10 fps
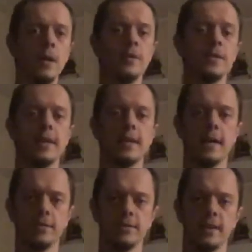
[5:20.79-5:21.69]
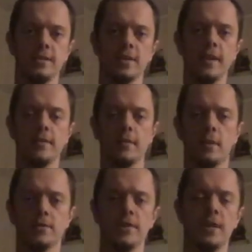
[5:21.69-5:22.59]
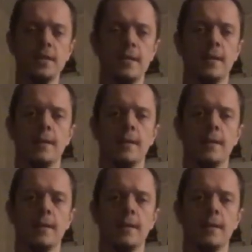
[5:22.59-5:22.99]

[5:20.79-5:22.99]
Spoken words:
take care and stay safe, and I'll see you then.